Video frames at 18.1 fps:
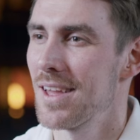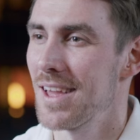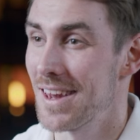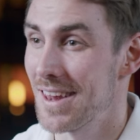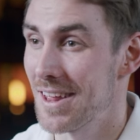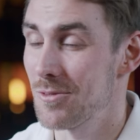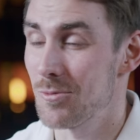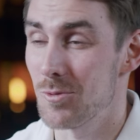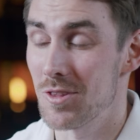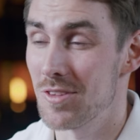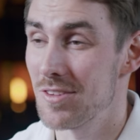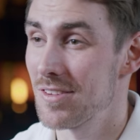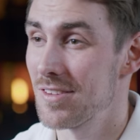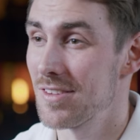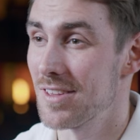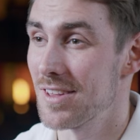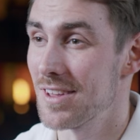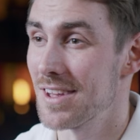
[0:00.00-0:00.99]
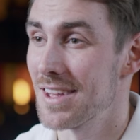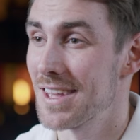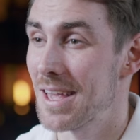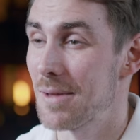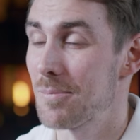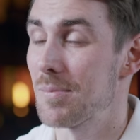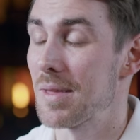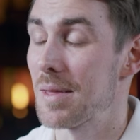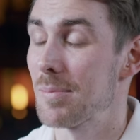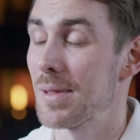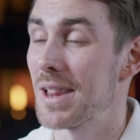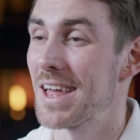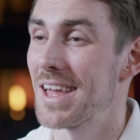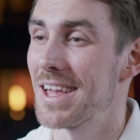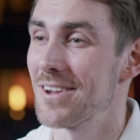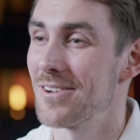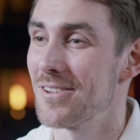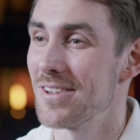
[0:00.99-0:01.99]
that's what's kept me
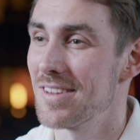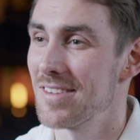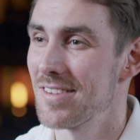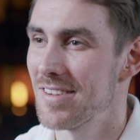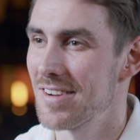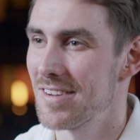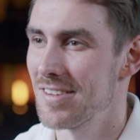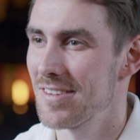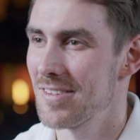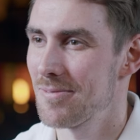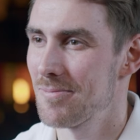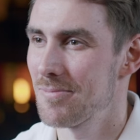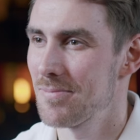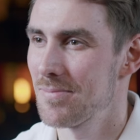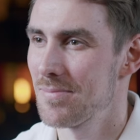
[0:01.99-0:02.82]
playing all these years.